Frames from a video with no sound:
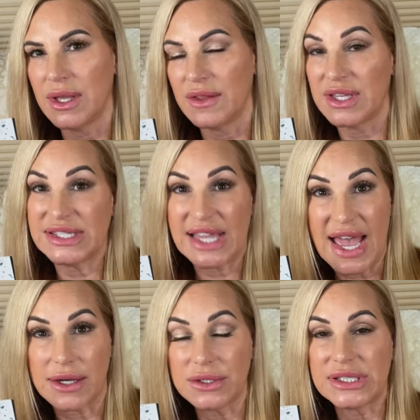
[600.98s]
this
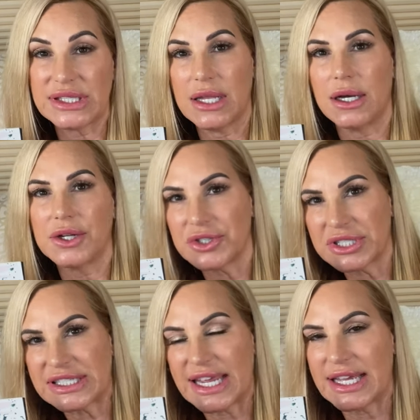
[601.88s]
house and
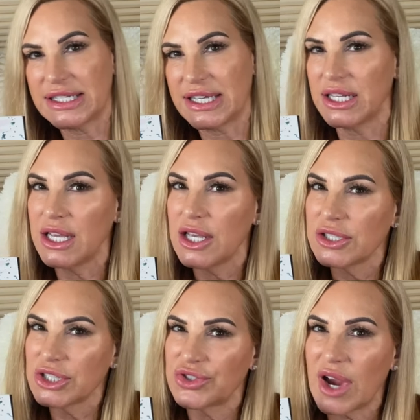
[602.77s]
understand it,
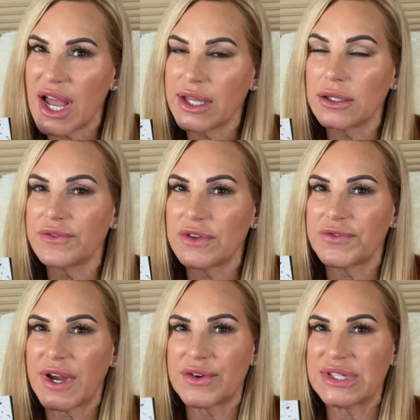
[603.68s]
try all of the
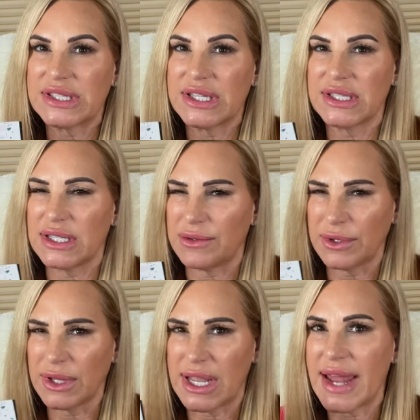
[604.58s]
fragrances, and I
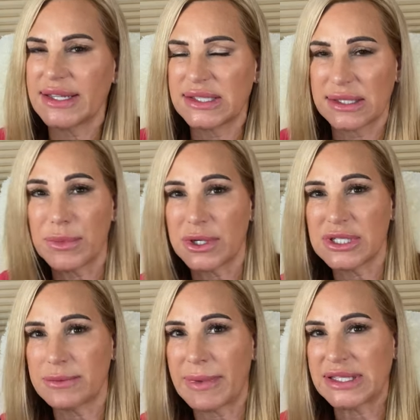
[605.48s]
really kind of
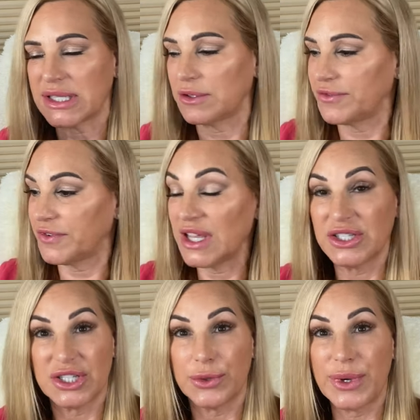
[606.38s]
submerged myself
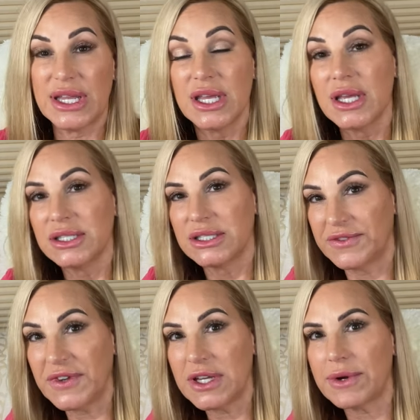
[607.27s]
into it and to
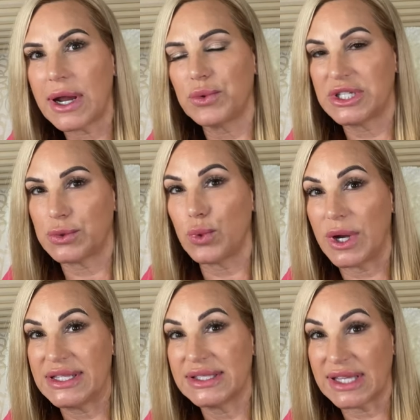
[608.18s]
figure out which
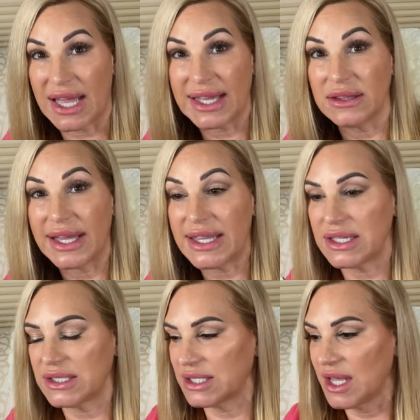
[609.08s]
ones I
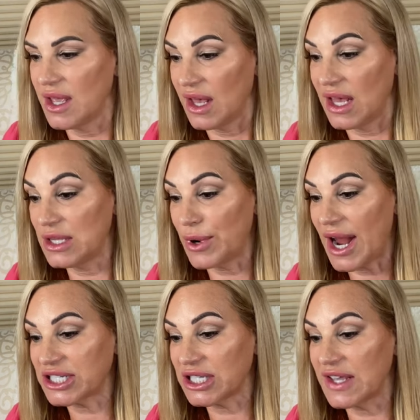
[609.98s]
liked. And there were
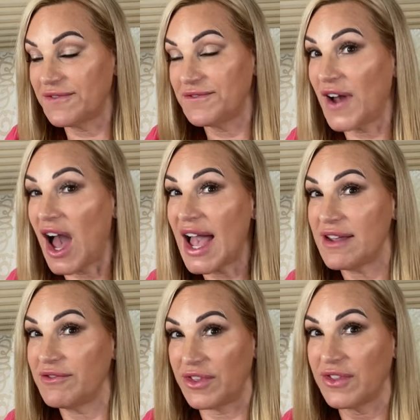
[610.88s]
actually
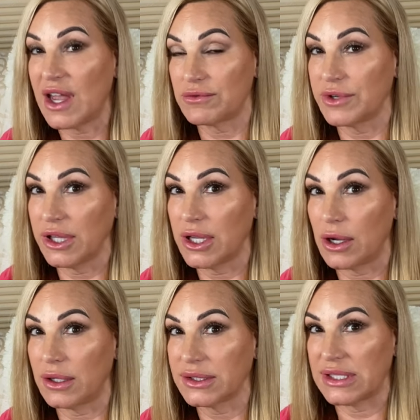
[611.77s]
five that really
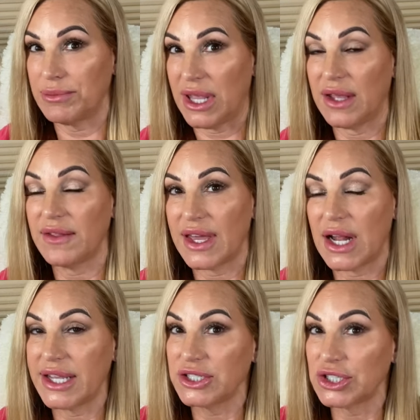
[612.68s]
called to me that
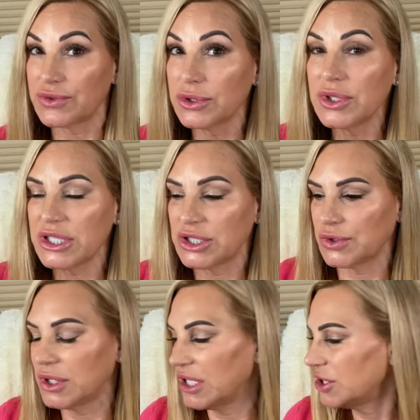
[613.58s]
I truly,
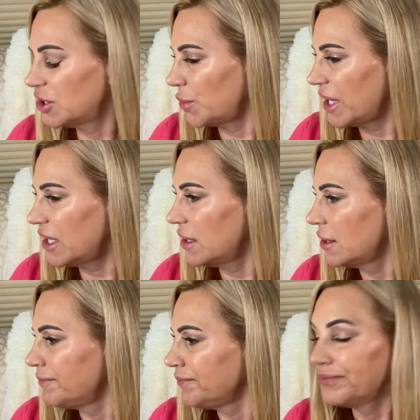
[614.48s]
truly enjoyed,
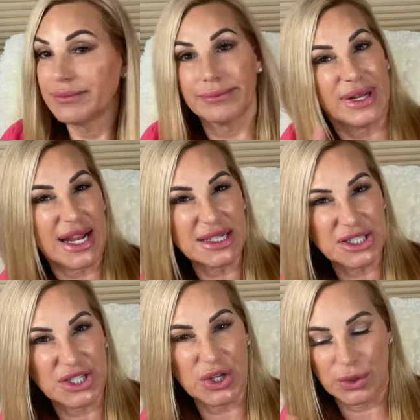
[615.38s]
but I got
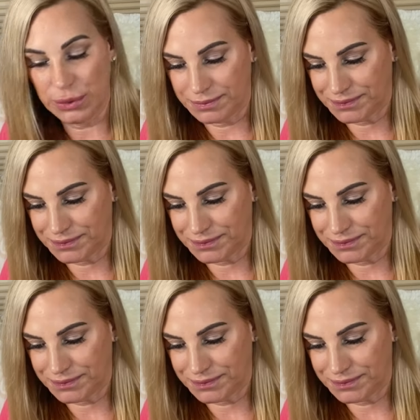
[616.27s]
two.